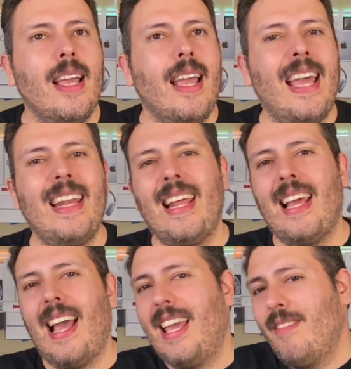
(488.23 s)
And
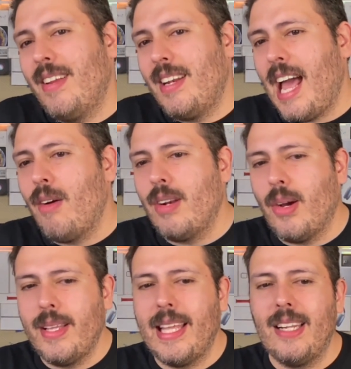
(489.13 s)
even now
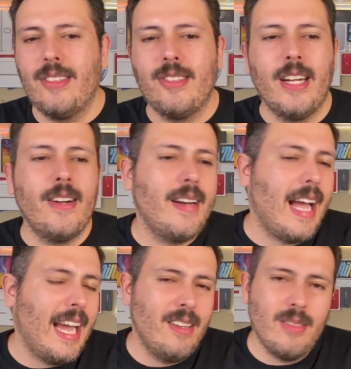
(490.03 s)
knowing that it's there,
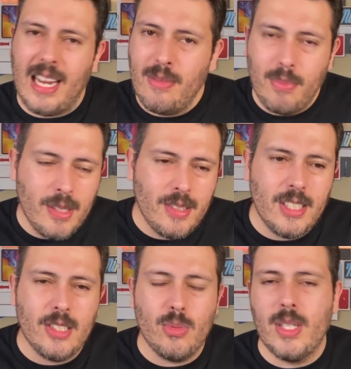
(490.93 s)
I, I personally
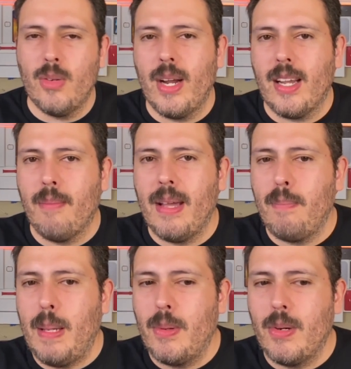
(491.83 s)
just wouldn't recommend
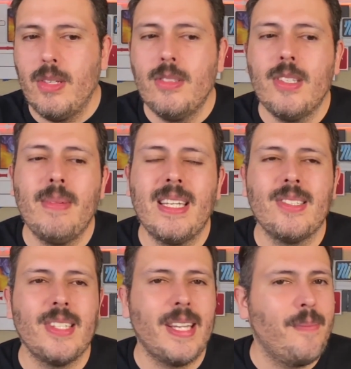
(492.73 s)
people to use it, because
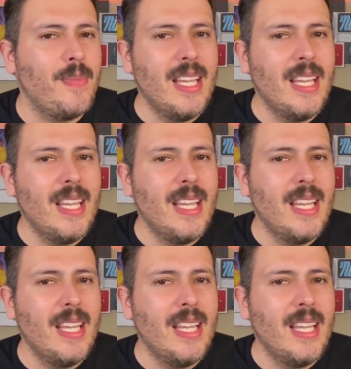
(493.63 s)
again,